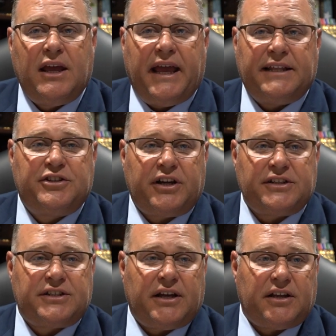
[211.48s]
it took
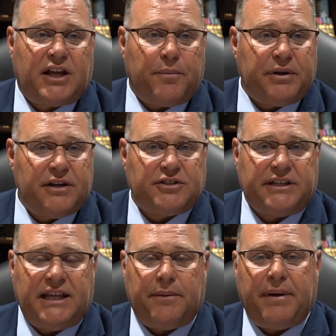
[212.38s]
us a couple years
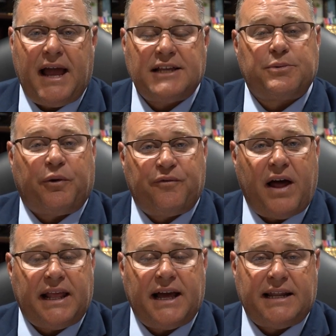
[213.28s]
to get it passed, and we
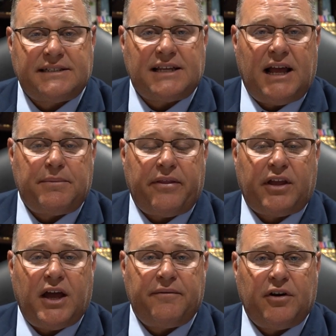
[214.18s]
finally got it signed by the
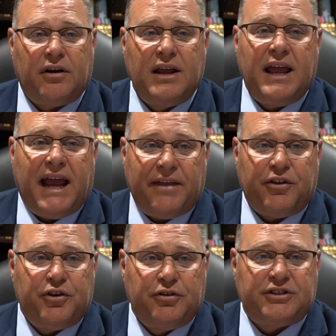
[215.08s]
governor, and
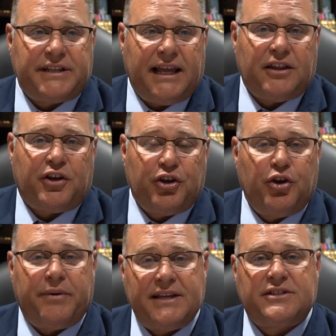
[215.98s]
the new state
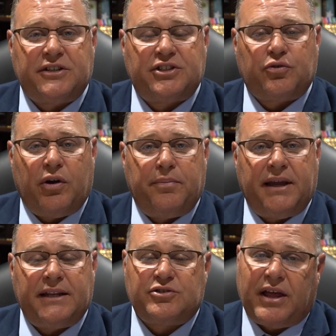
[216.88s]
legume is the
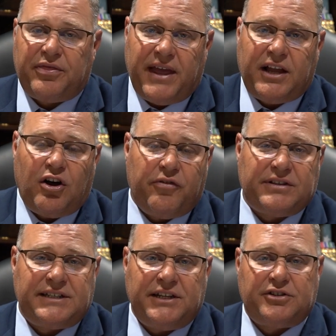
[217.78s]
soybean. And so I thank all the
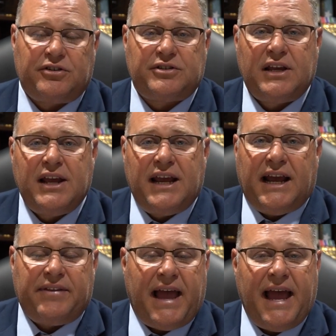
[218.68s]
teachers
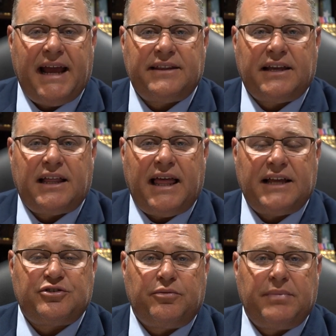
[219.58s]
and the Ag in the
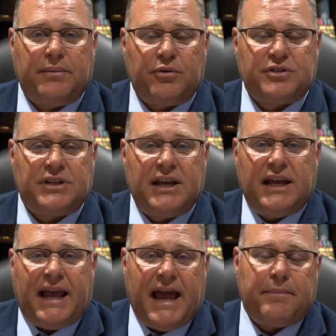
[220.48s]
Classroom members
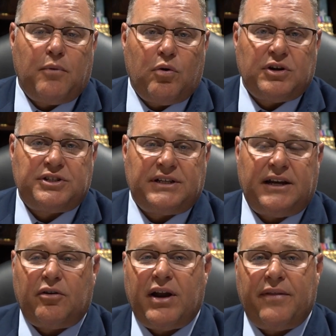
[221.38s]
at Morrison
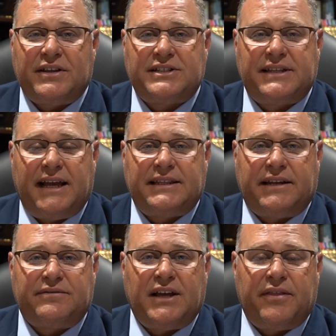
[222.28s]
and around the state that
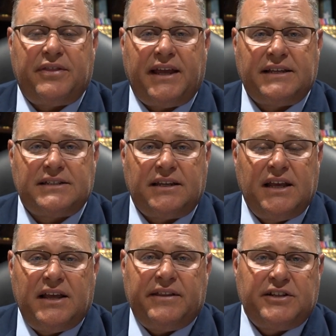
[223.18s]
have done things. And
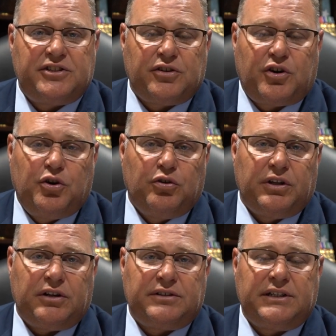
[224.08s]
this is a cool
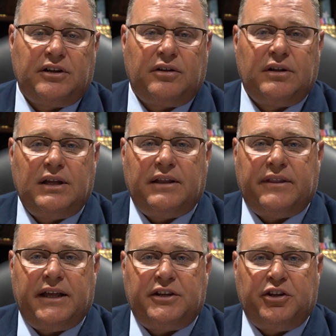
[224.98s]
little deal
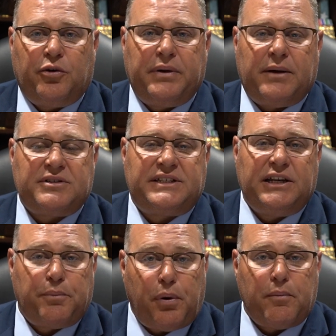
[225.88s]
that you'll be able to see
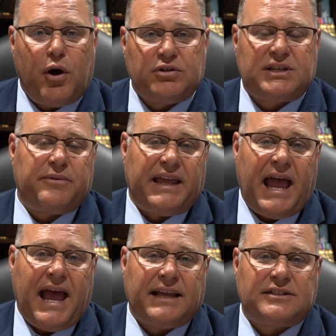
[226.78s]
to promote some of the
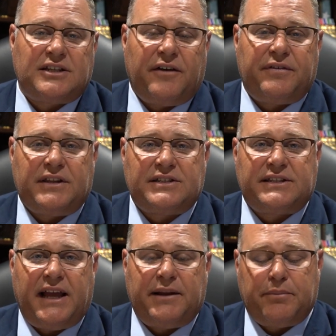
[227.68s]
ag stuff in the
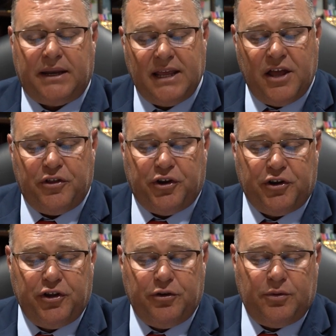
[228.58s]
state. But your
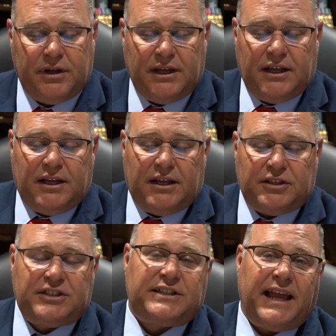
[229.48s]
new
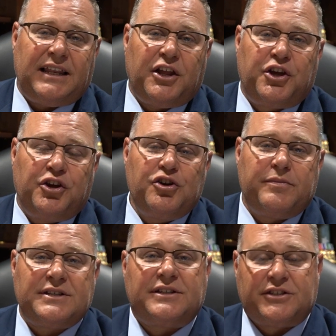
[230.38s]
state
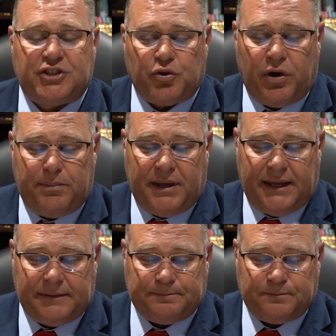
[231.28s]
legume is the
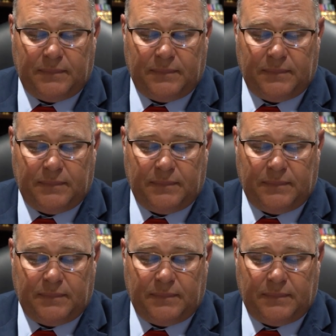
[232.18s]
soybean.